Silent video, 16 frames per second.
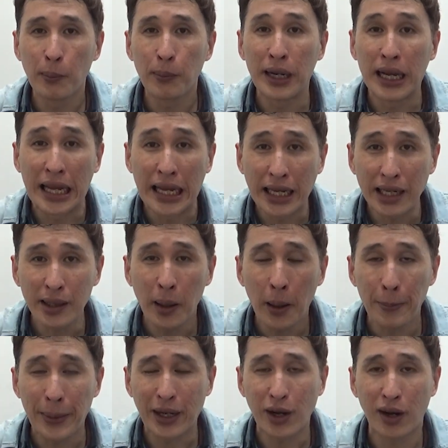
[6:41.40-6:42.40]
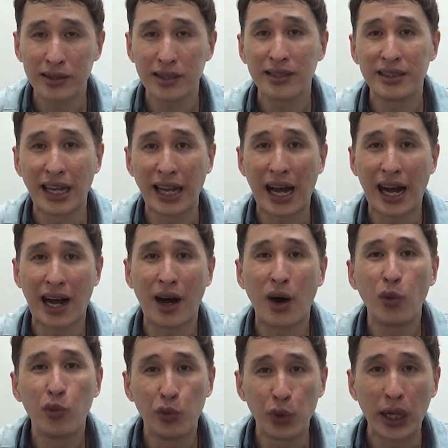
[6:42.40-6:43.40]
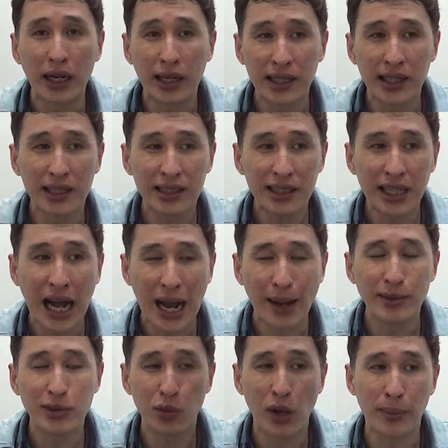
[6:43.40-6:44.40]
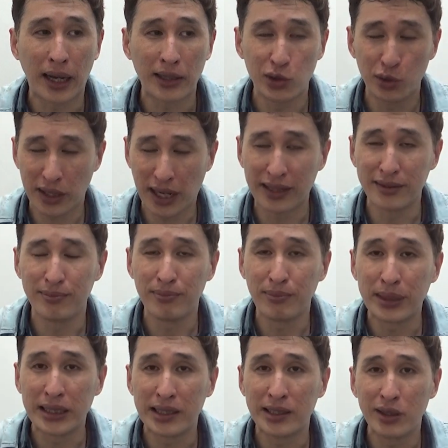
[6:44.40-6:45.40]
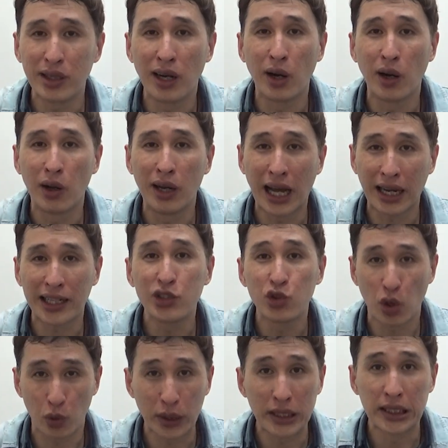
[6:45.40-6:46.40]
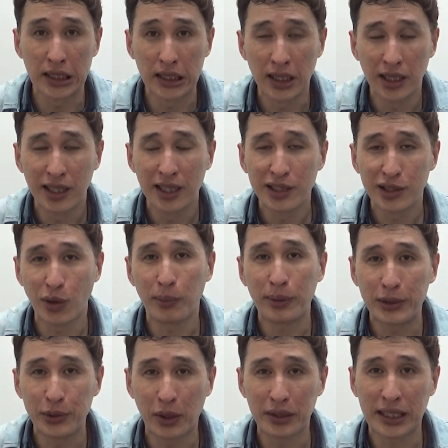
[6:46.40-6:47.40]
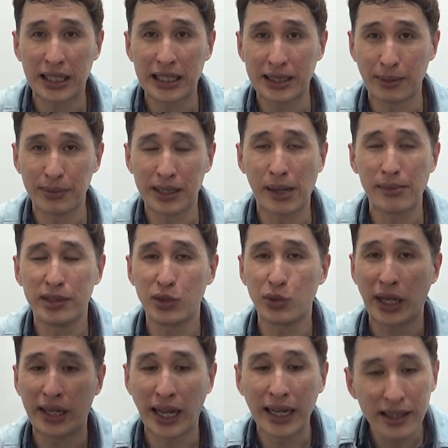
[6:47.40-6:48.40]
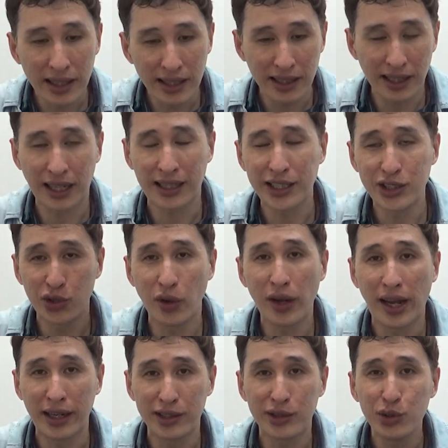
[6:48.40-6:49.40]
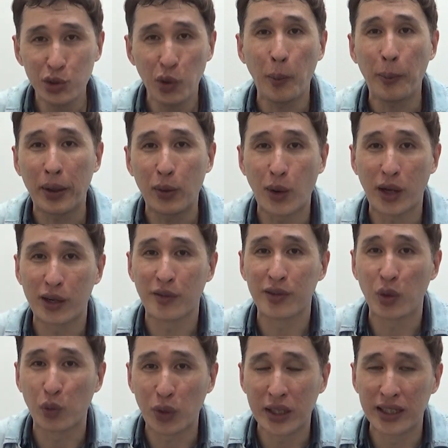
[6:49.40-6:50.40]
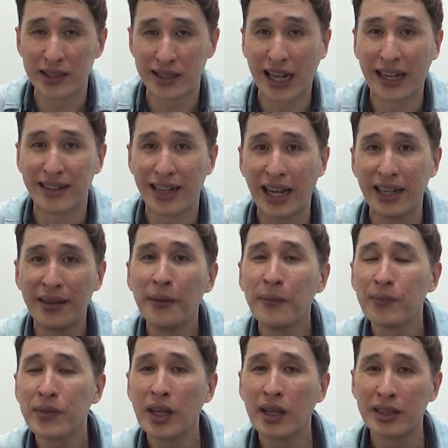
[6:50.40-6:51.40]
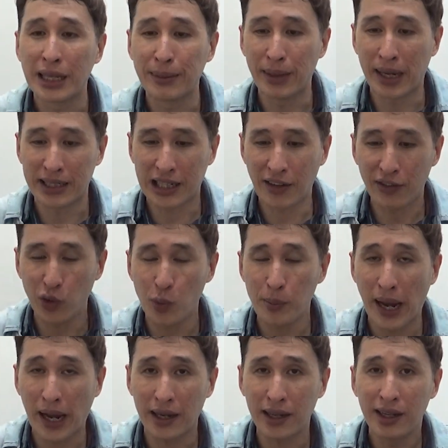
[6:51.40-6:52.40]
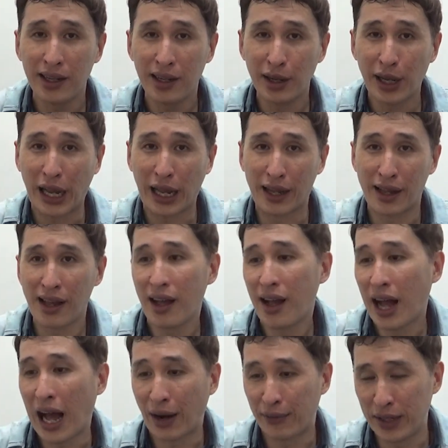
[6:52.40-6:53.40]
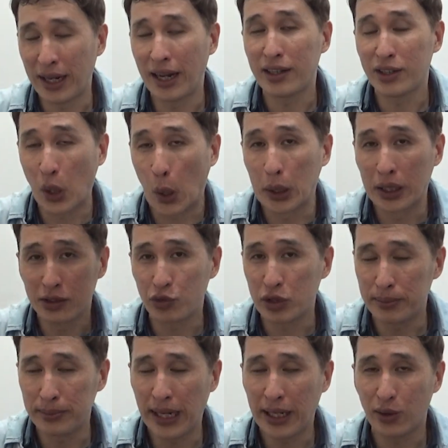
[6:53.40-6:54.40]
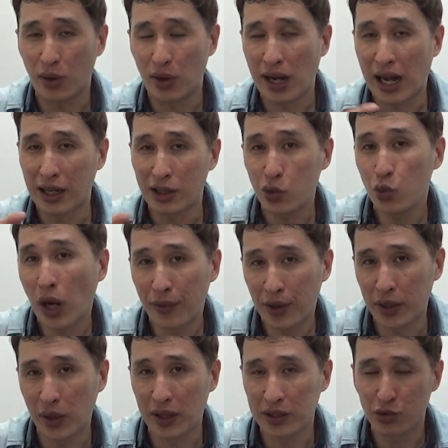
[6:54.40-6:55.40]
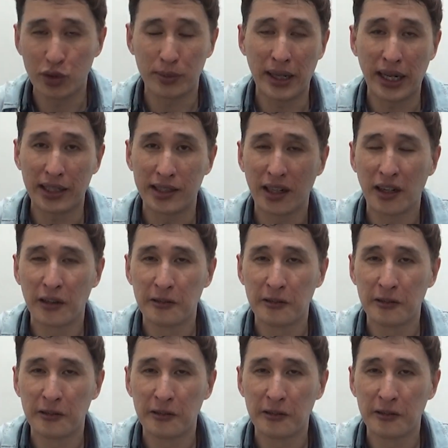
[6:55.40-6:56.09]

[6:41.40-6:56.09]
playing, because there are really times whereby you can be a lucky draw winner. So periodically, sometimes you can enter a lucky draw and you could be one of the winners, and then they might give you back a $100 rebate or $200 rebate.